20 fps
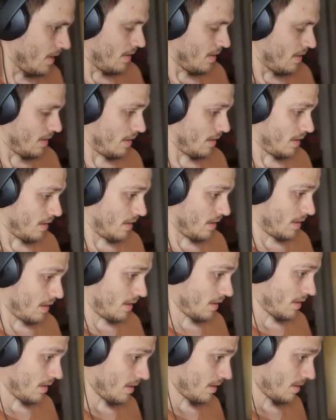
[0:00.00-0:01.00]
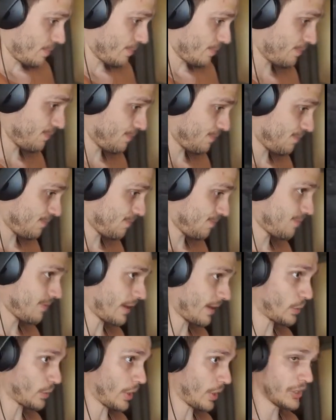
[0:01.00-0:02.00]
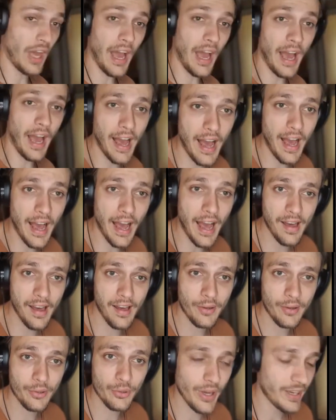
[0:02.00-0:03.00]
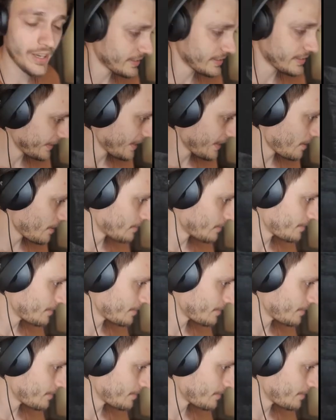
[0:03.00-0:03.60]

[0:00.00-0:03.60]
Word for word: Oh, how do I, how, how do I exit the game?